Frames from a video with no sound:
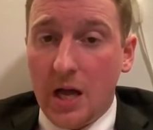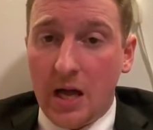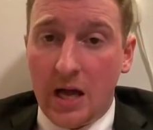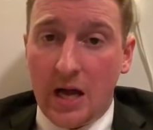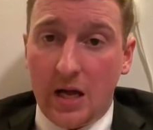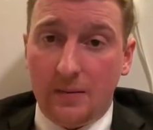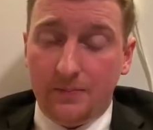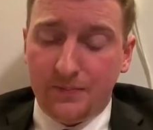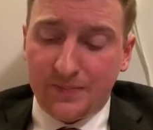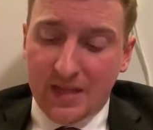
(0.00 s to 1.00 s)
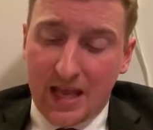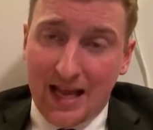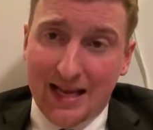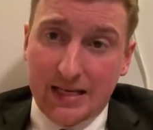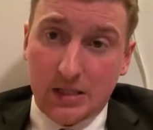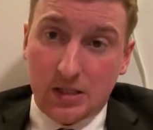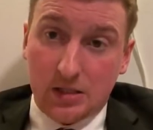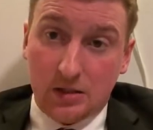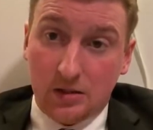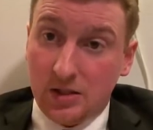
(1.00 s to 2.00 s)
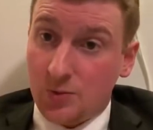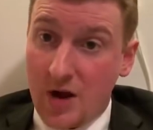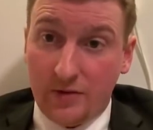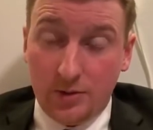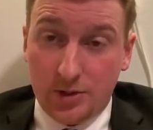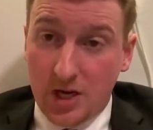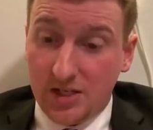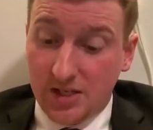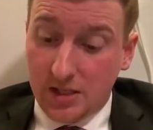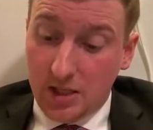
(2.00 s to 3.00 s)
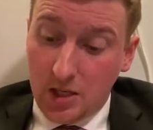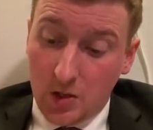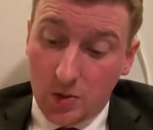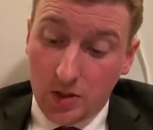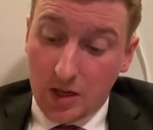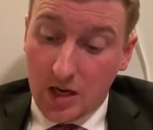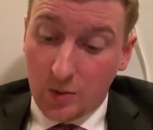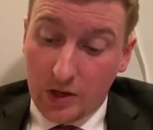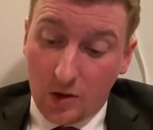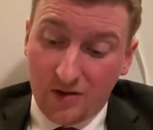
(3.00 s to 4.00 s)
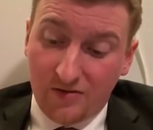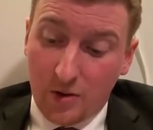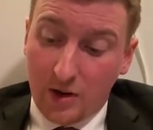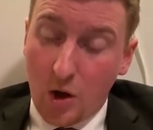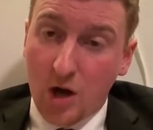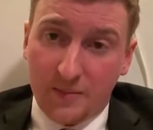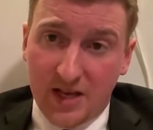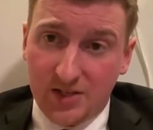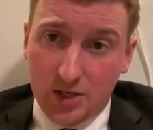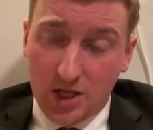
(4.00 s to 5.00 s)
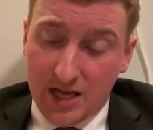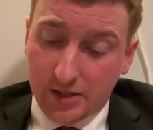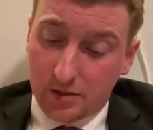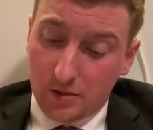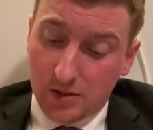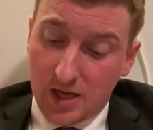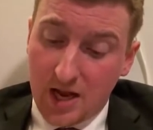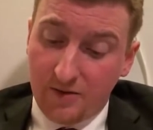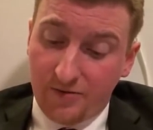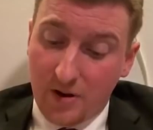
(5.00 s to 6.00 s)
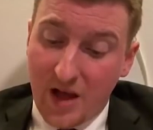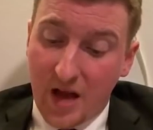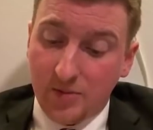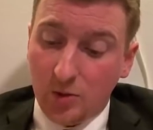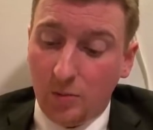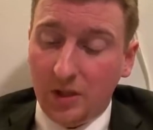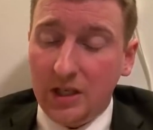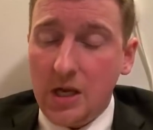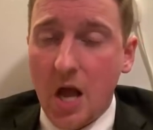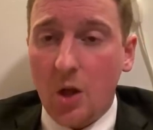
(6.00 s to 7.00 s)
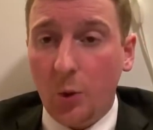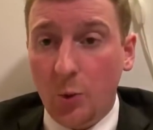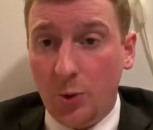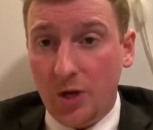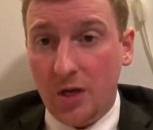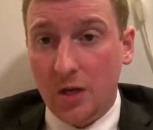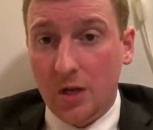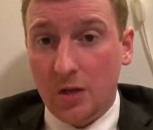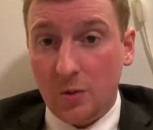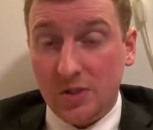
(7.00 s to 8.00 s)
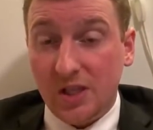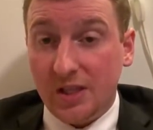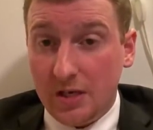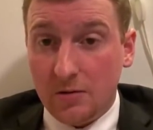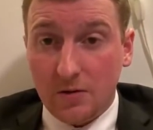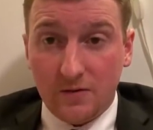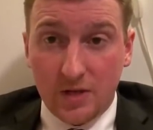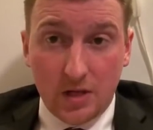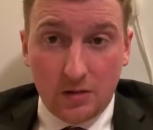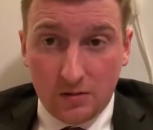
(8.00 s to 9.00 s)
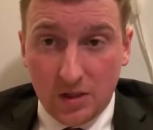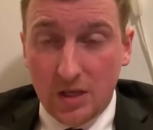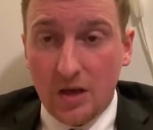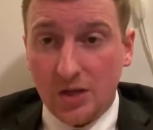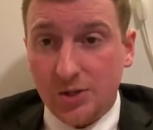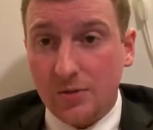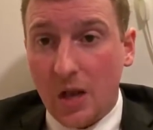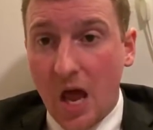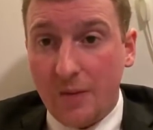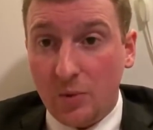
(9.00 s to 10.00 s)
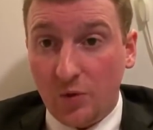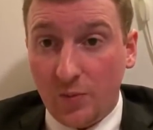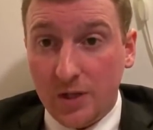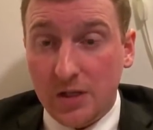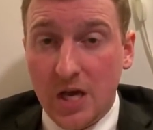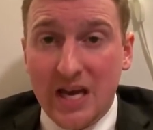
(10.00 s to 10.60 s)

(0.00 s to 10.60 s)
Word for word: Um, and this revolution has continued. Uh, we heard a very long message last Thursday from Abdul Malik al Houthi, who is the leader of the, the Ansar Allah movement.